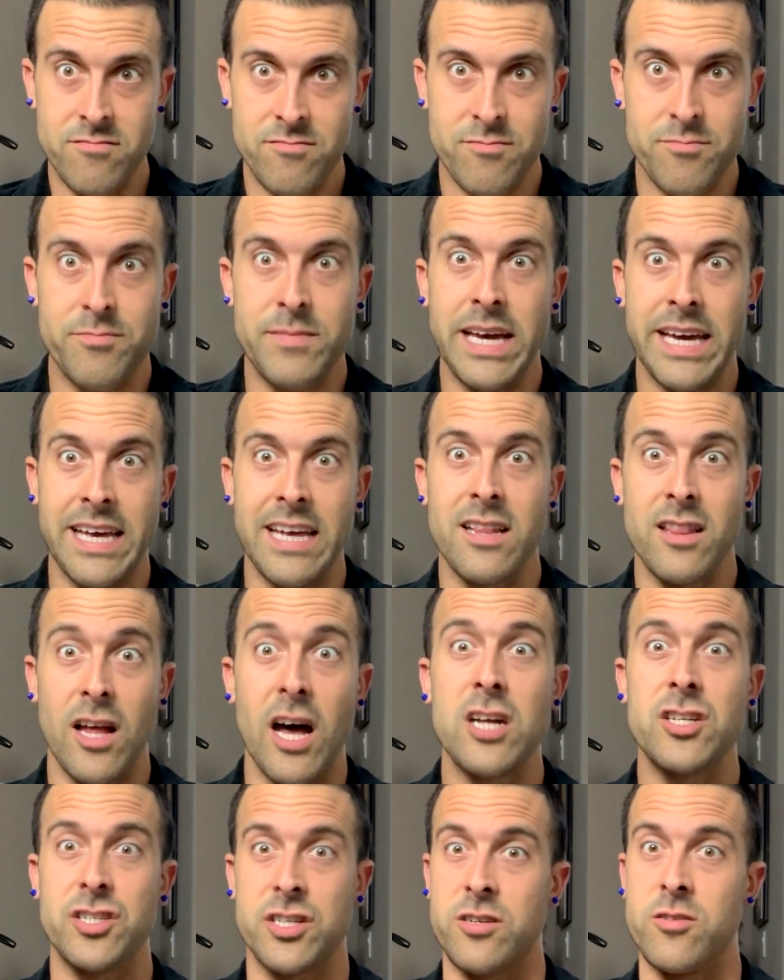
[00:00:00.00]
make it
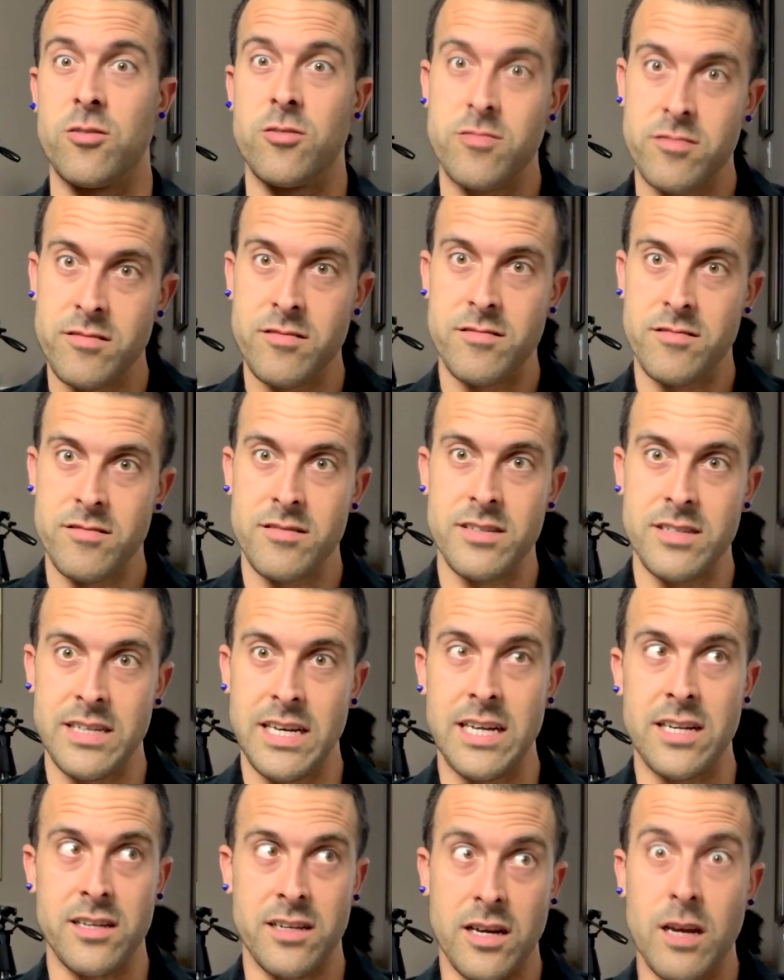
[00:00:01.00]
logical
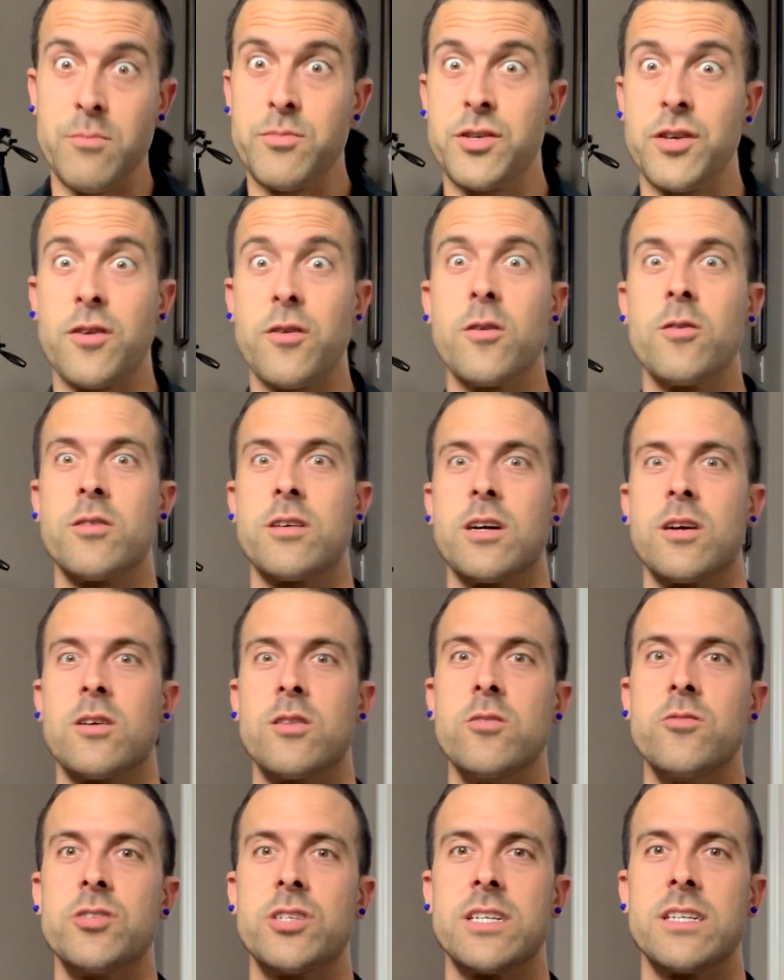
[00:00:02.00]
and come to their own
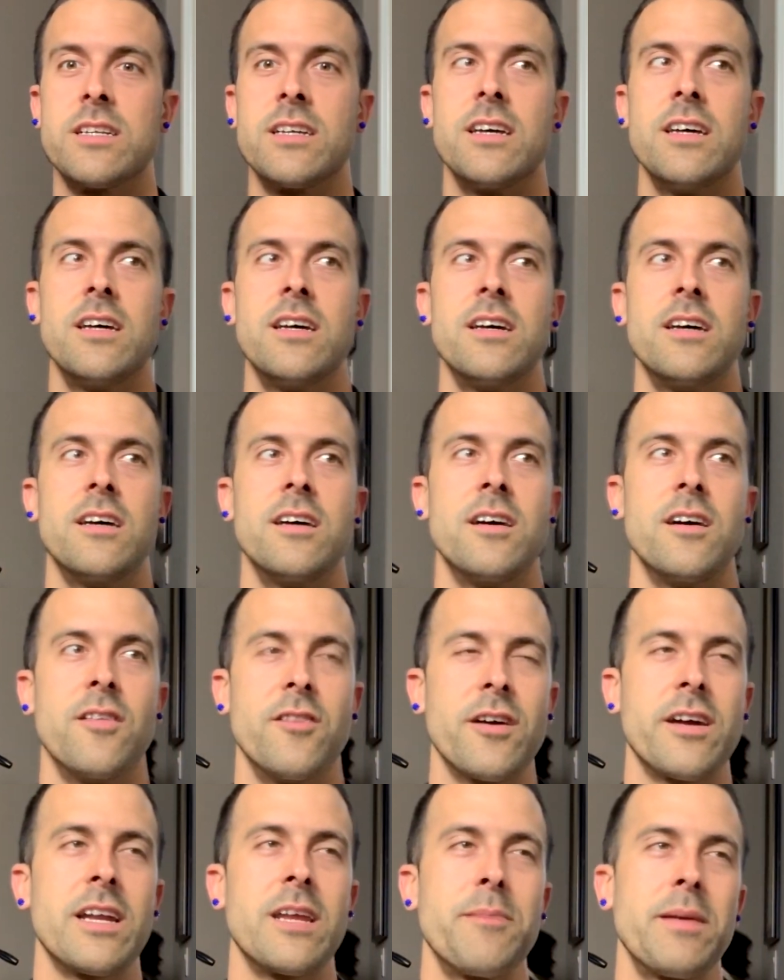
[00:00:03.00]
conclusion,
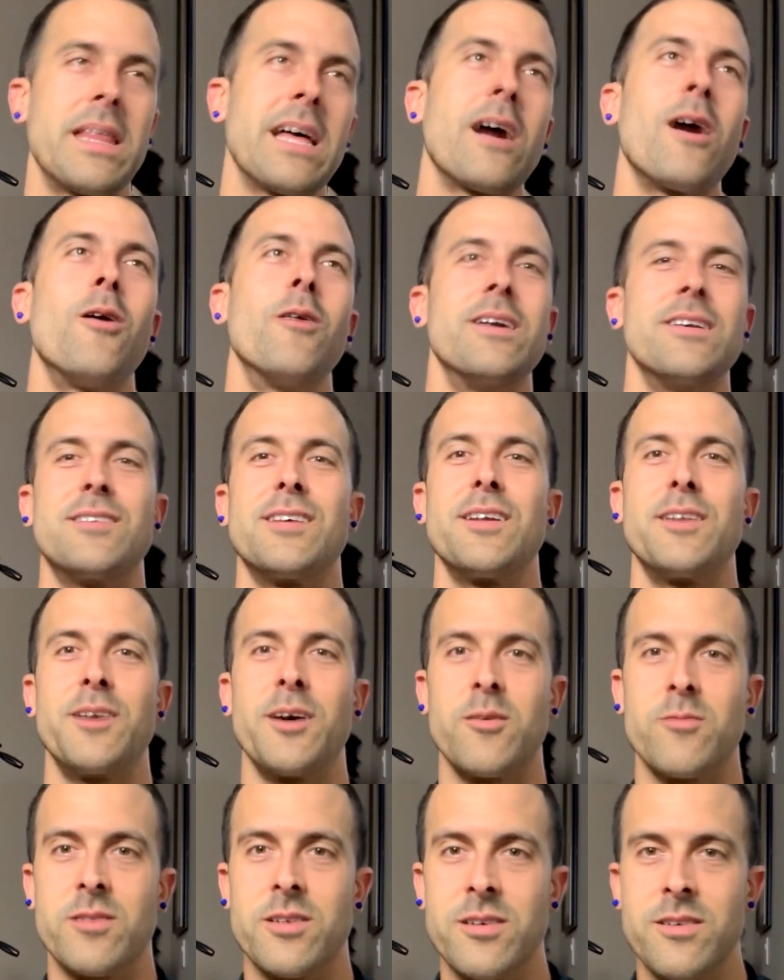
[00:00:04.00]
they're going to be like, oh, he said
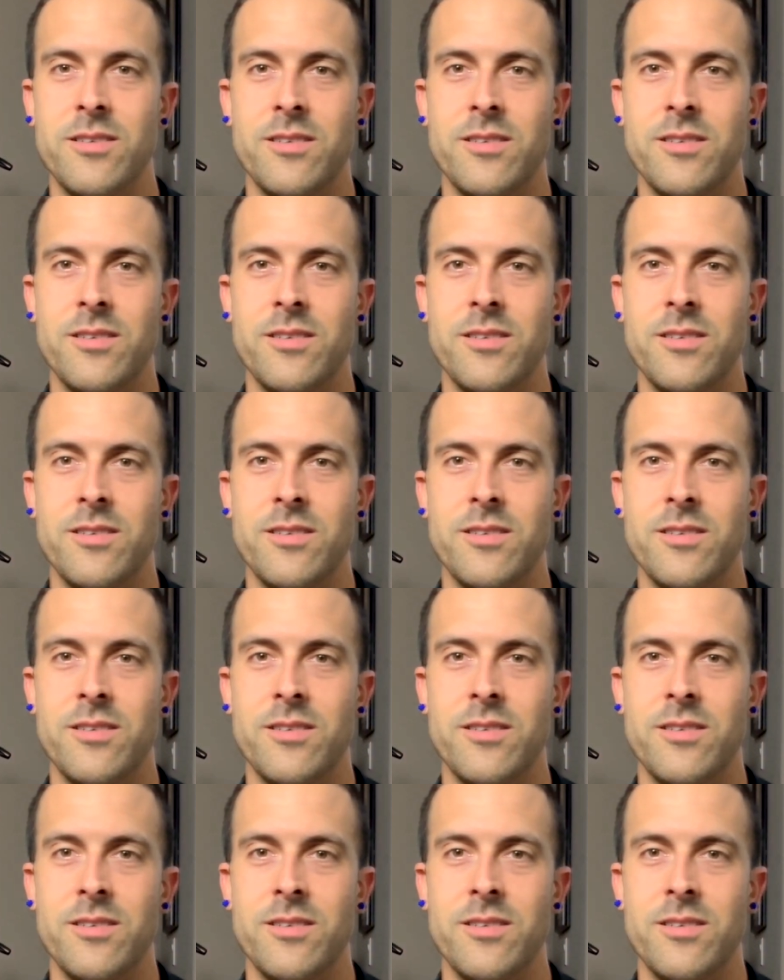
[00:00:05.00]
don't.